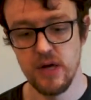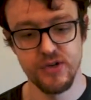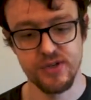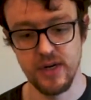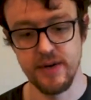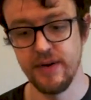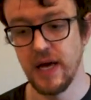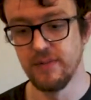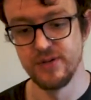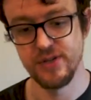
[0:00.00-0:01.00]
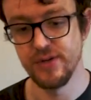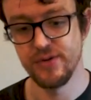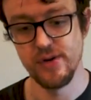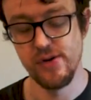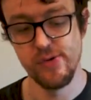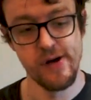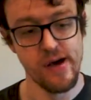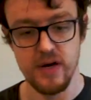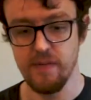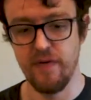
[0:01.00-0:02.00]
Just enables you to
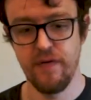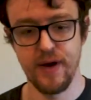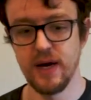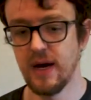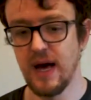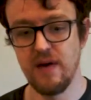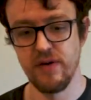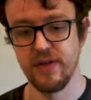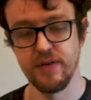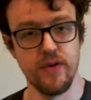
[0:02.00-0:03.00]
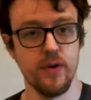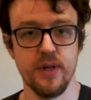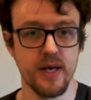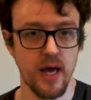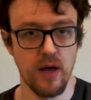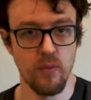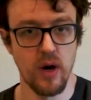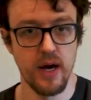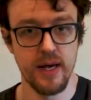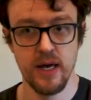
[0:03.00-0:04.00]
configure everything to do with the
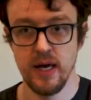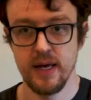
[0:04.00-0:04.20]
gateway,